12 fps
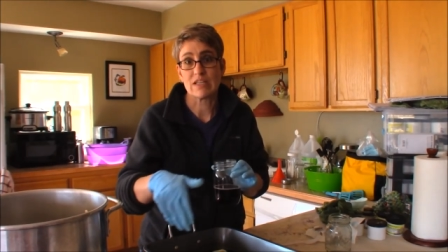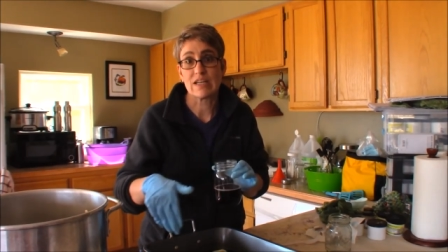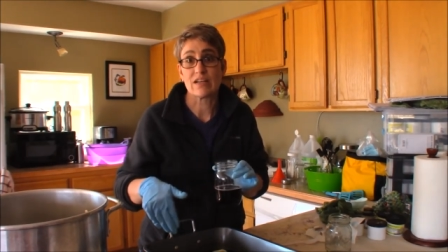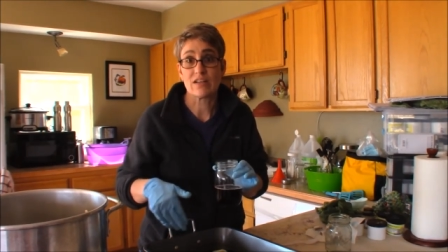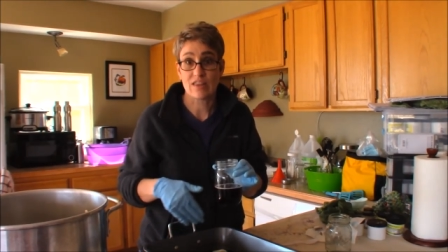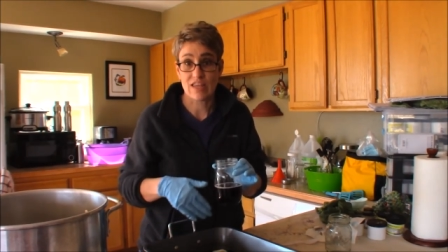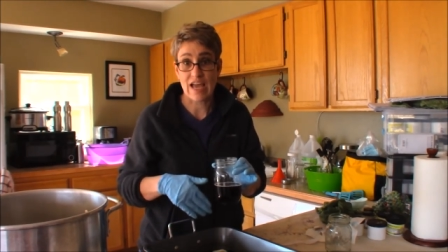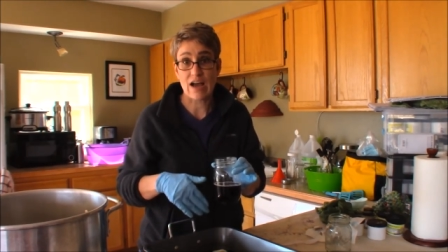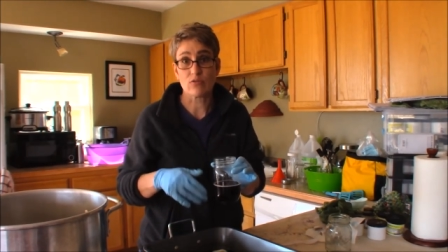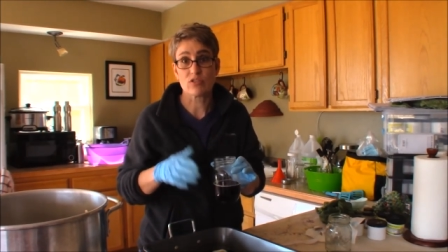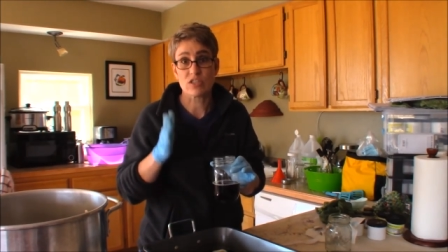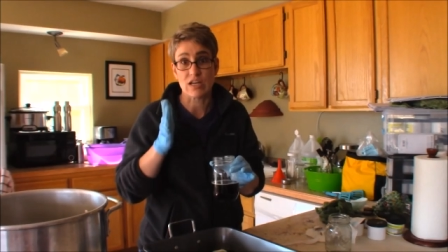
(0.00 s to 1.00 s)
get the
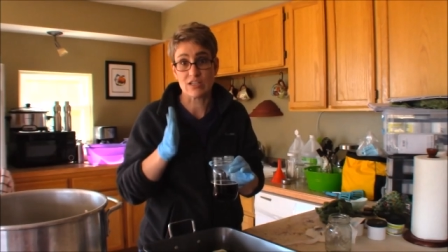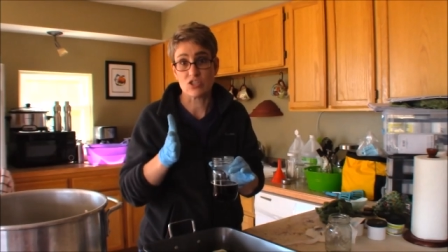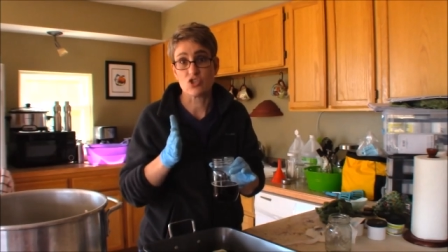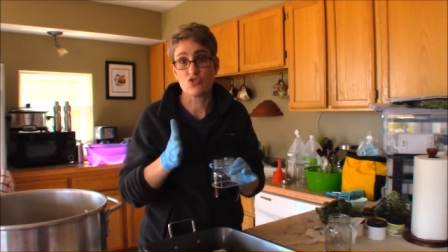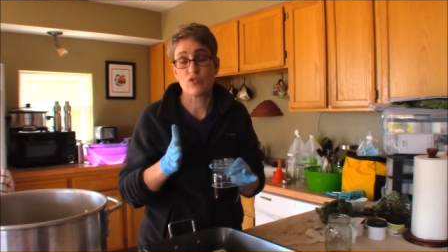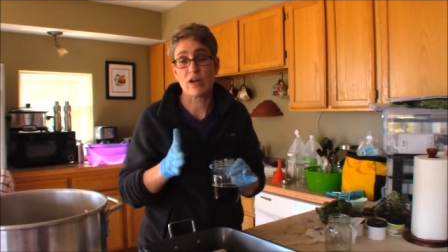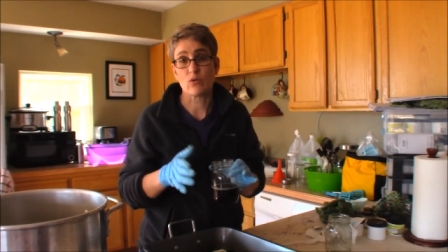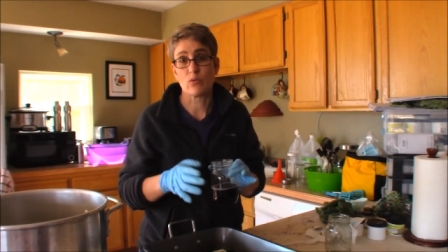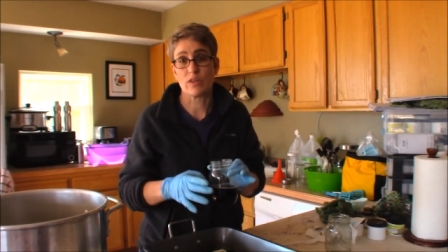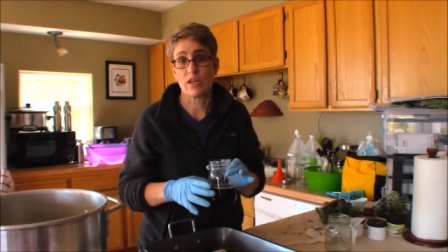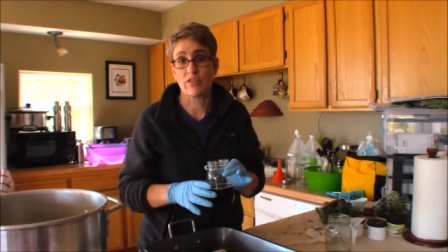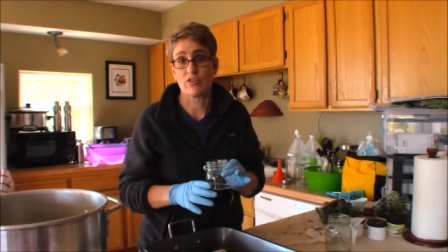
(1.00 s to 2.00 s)
outside struck with
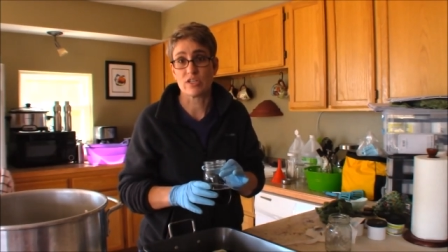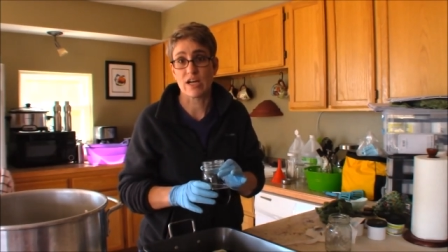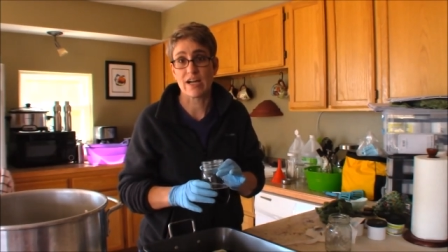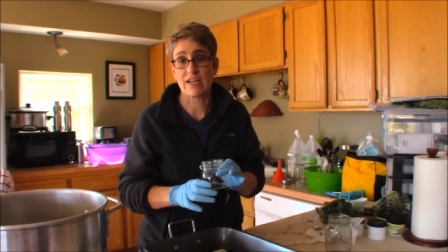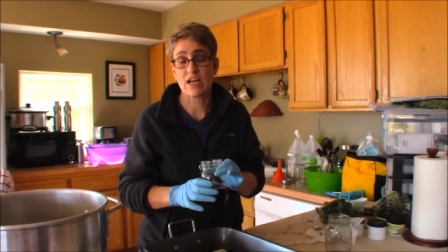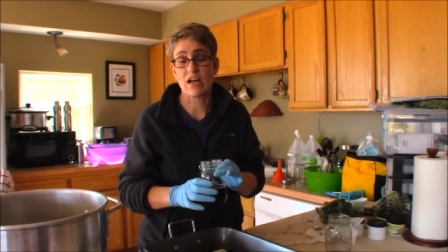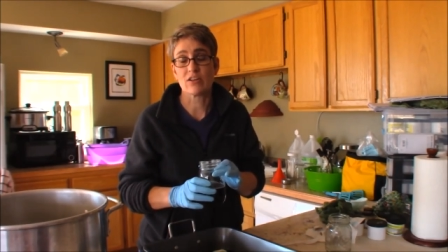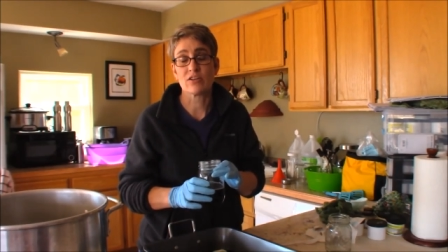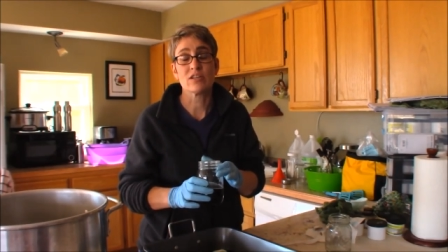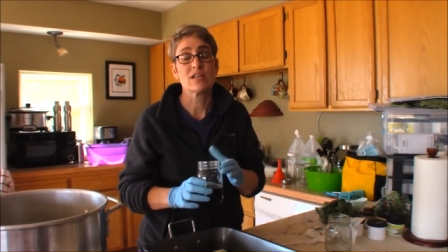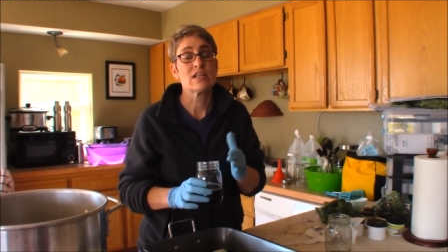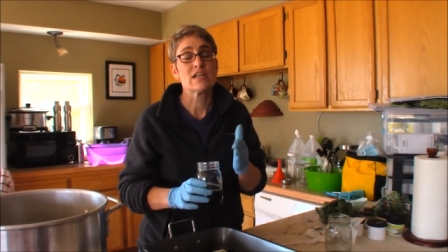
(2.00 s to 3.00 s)
the other dye color